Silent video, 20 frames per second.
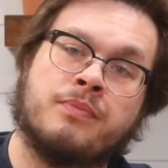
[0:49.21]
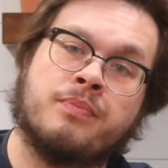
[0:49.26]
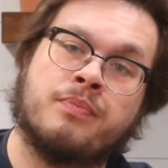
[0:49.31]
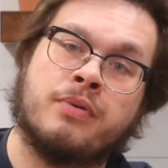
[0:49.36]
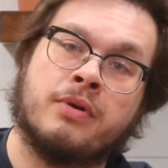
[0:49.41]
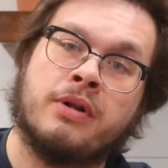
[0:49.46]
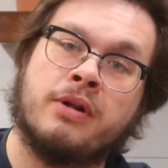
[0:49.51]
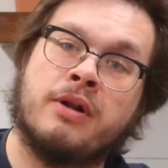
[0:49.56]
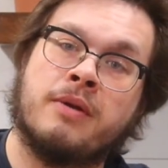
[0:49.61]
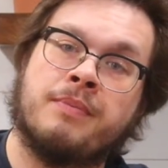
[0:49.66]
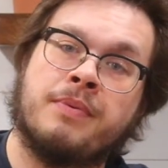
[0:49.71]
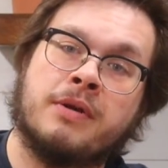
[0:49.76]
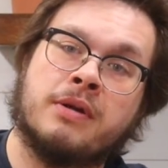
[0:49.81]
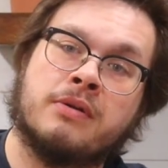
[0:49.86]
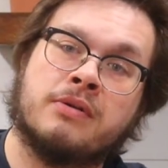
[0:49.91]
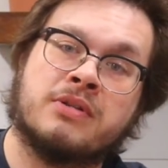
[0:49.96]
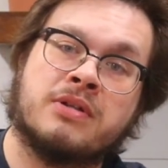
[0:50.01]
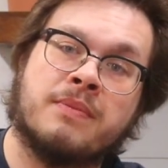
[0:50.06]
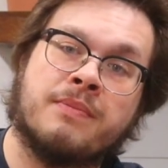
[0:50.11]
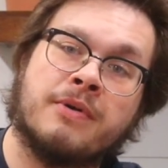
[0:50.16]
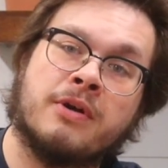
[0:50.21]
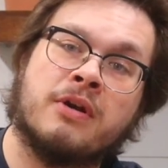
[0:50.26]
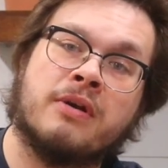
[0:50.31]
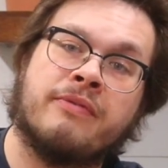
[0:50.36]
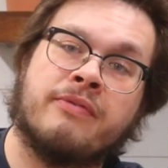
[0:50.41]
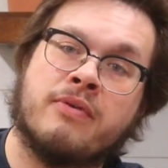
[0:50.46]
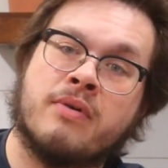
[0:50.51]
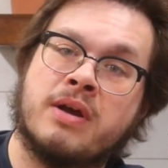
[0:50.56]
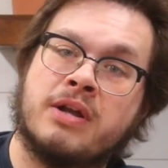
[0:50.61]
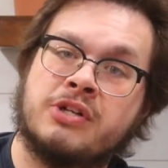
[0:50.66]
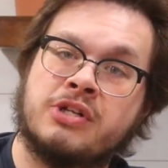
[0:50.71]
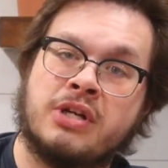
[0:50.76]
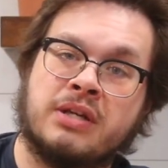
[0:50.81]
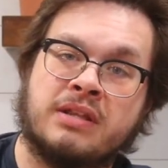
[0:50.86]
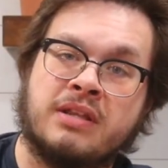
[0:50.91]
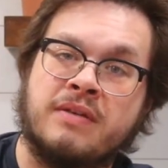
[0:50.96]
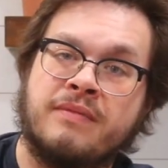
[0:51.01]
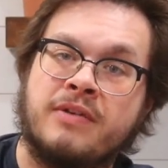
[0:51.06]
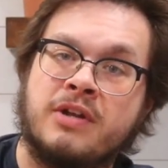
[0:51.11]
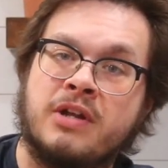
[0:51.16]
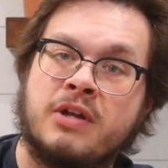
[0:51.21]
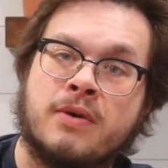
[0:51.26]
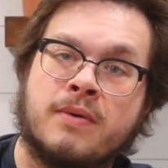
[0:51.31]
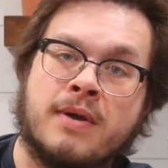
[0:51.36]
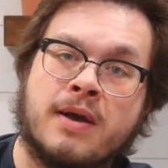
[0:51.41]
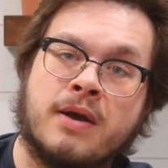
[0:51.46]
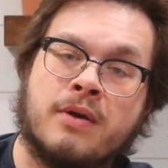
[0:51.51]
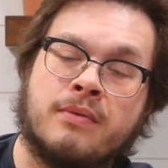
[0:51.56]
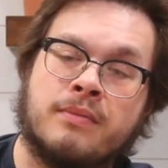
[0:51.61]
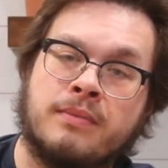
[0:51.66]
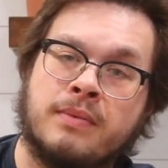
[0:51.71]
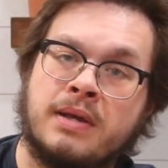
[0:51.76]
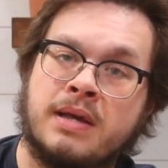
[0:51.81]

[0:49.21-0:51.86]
put it up here somewhere if you want to check that video out.